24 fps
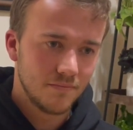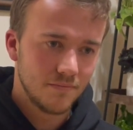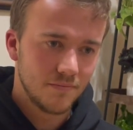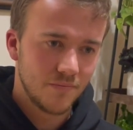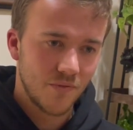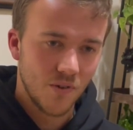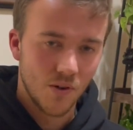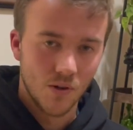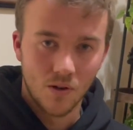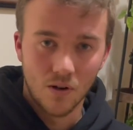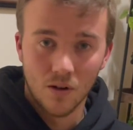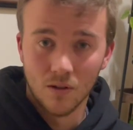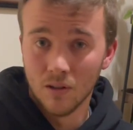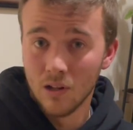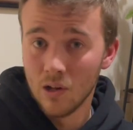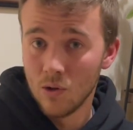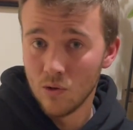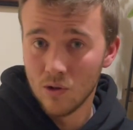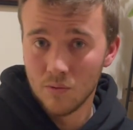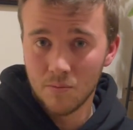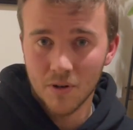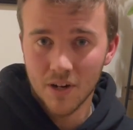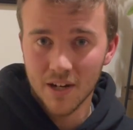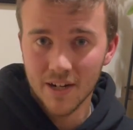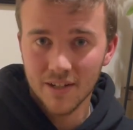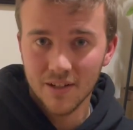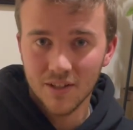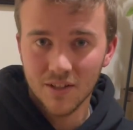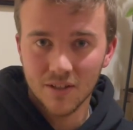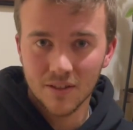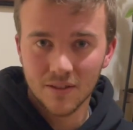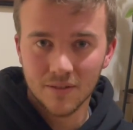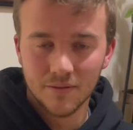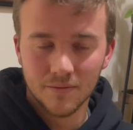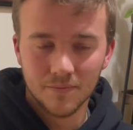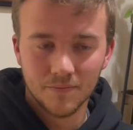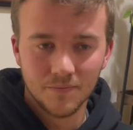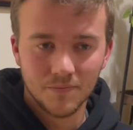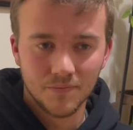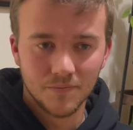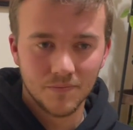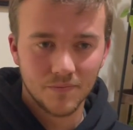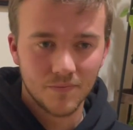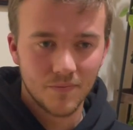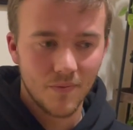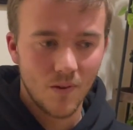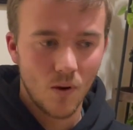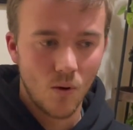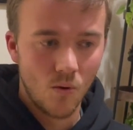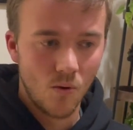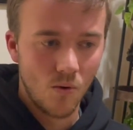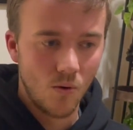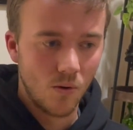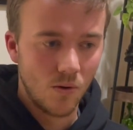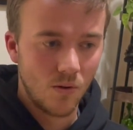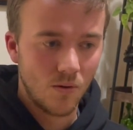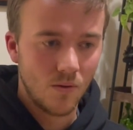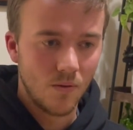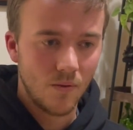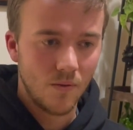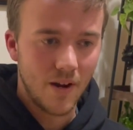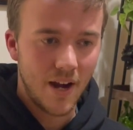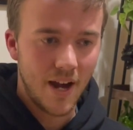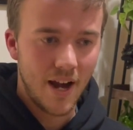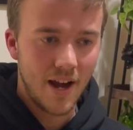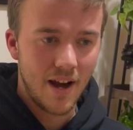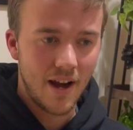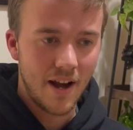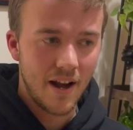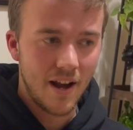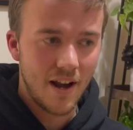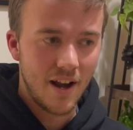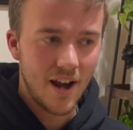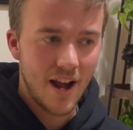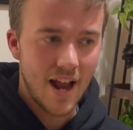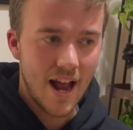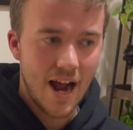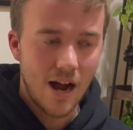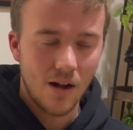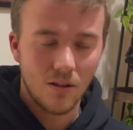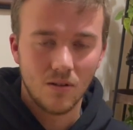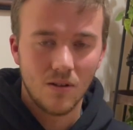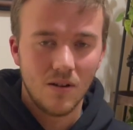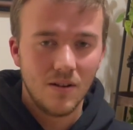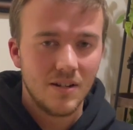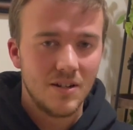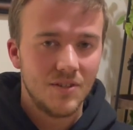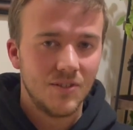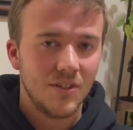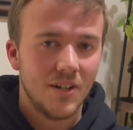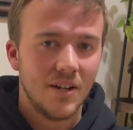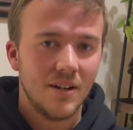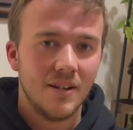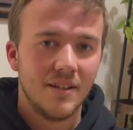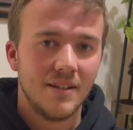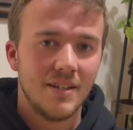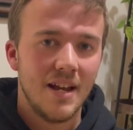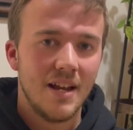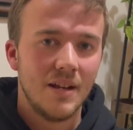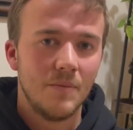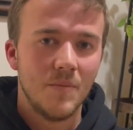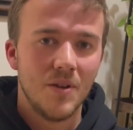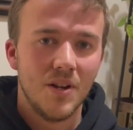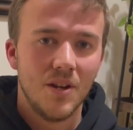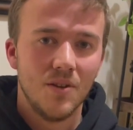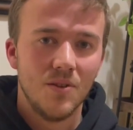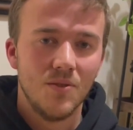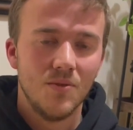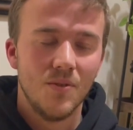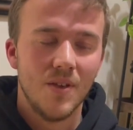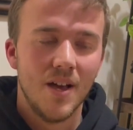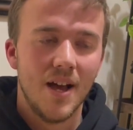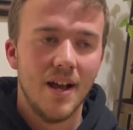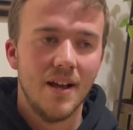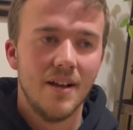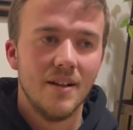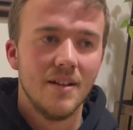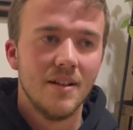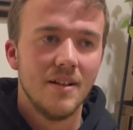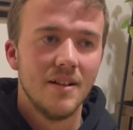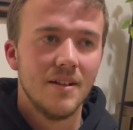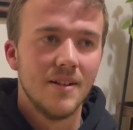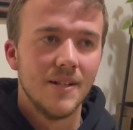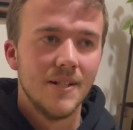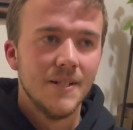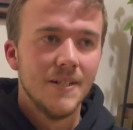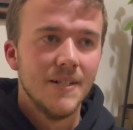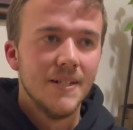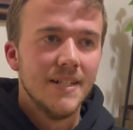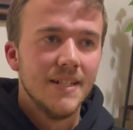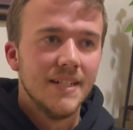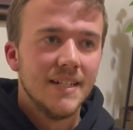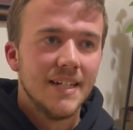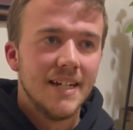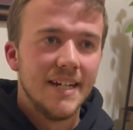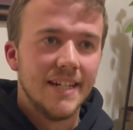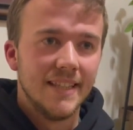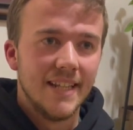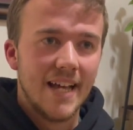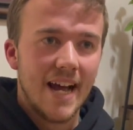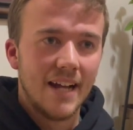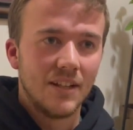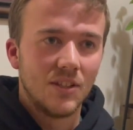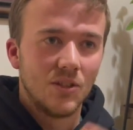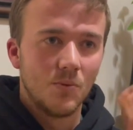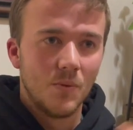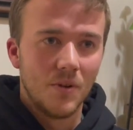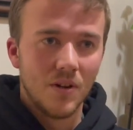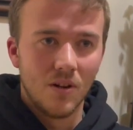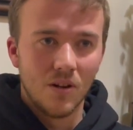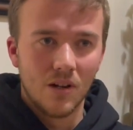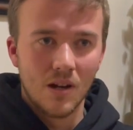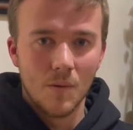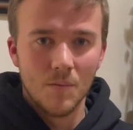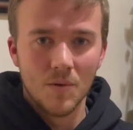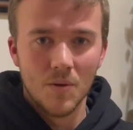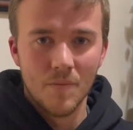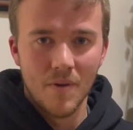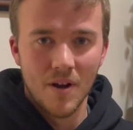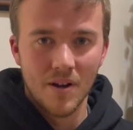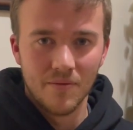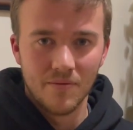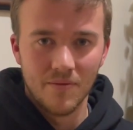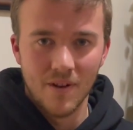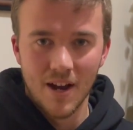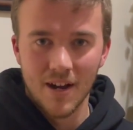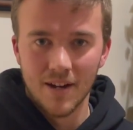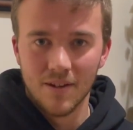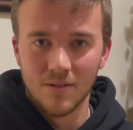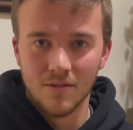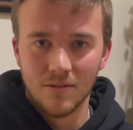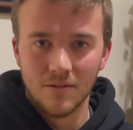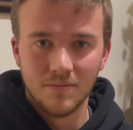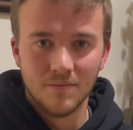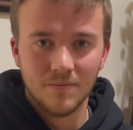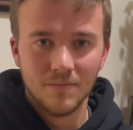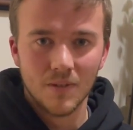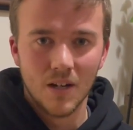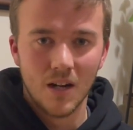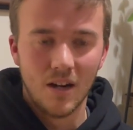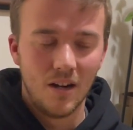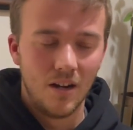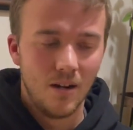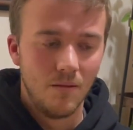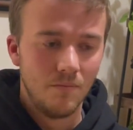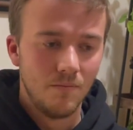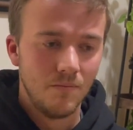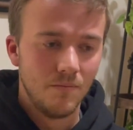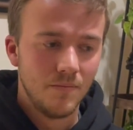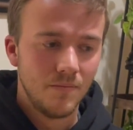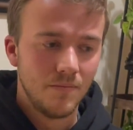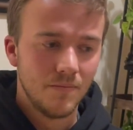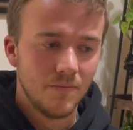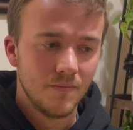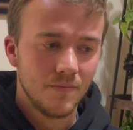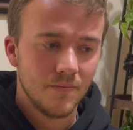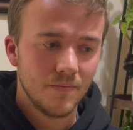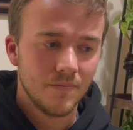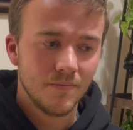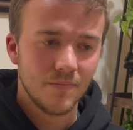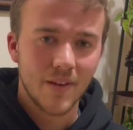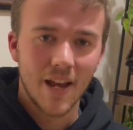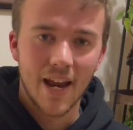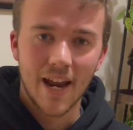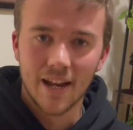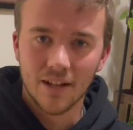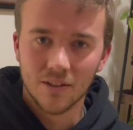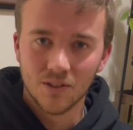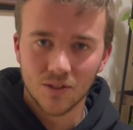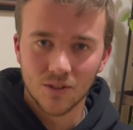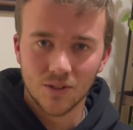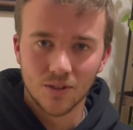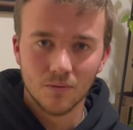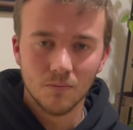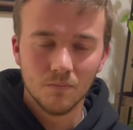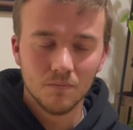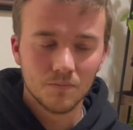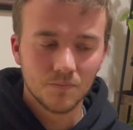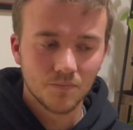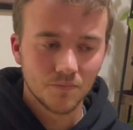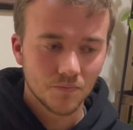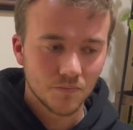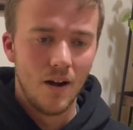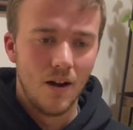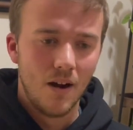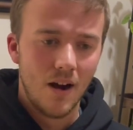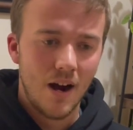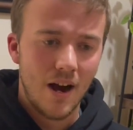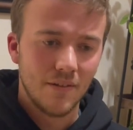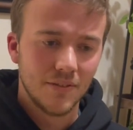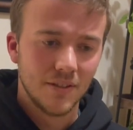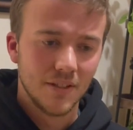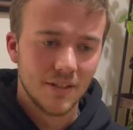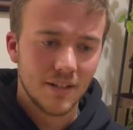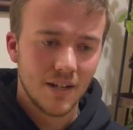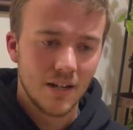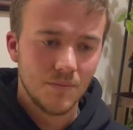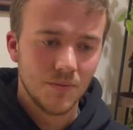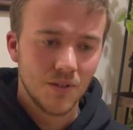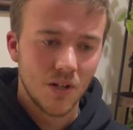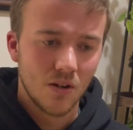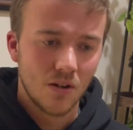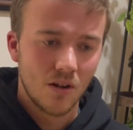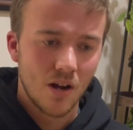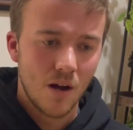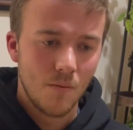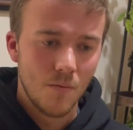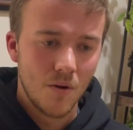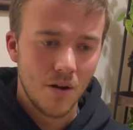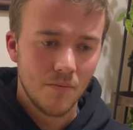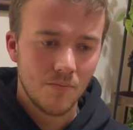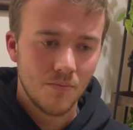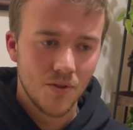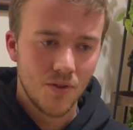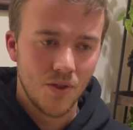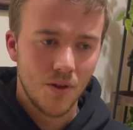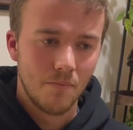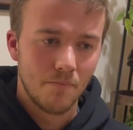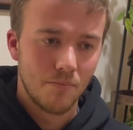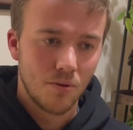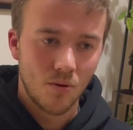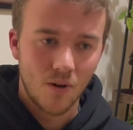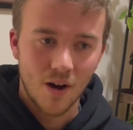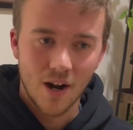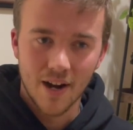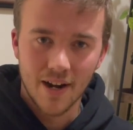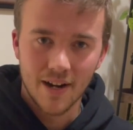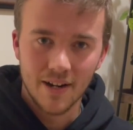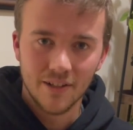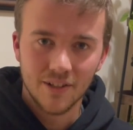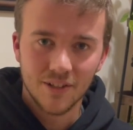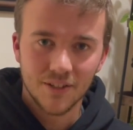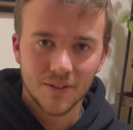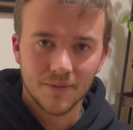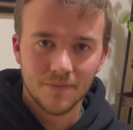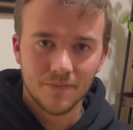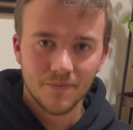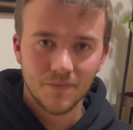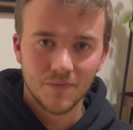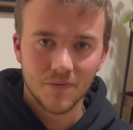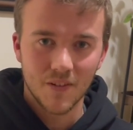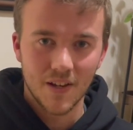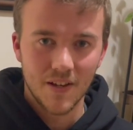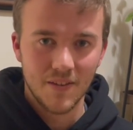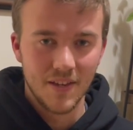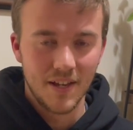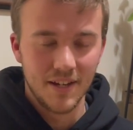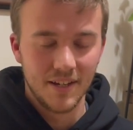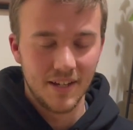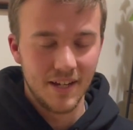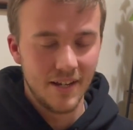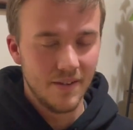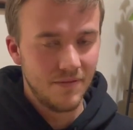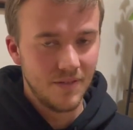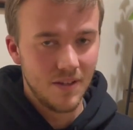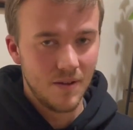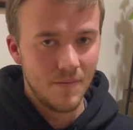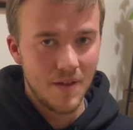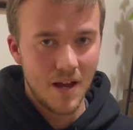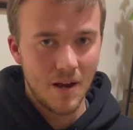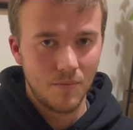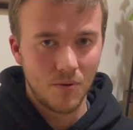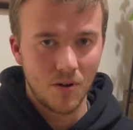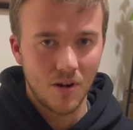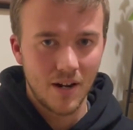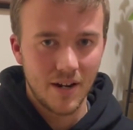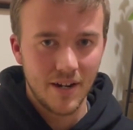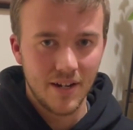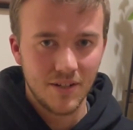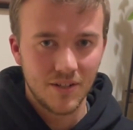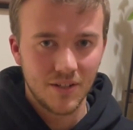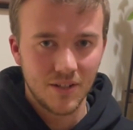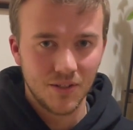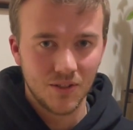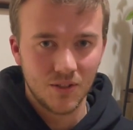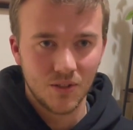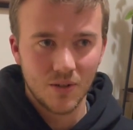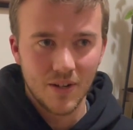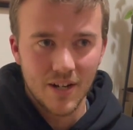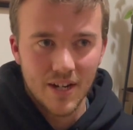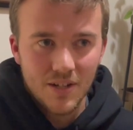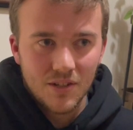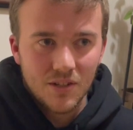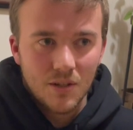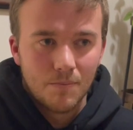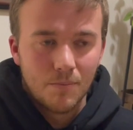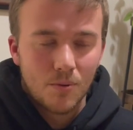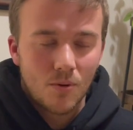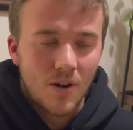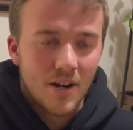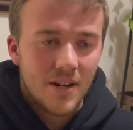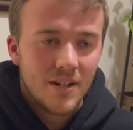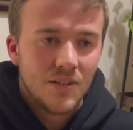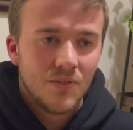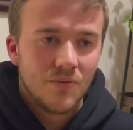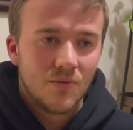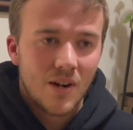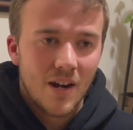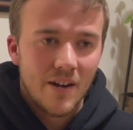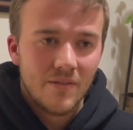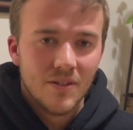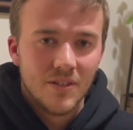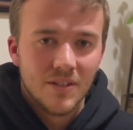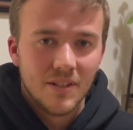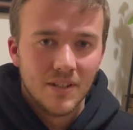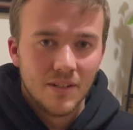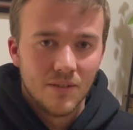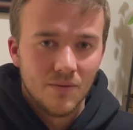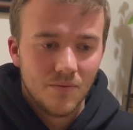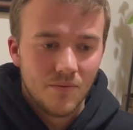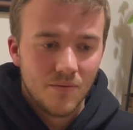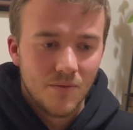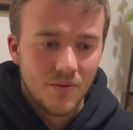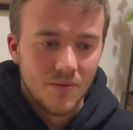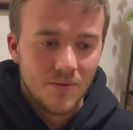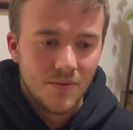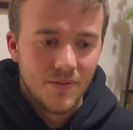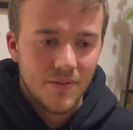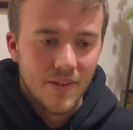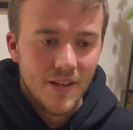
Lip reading: for a lower price, and how long is it going to take me to do that? And that's when I'll come to my final answer. Oftentimes I'll come up with a price and then give them that price, because there is a price for everything. For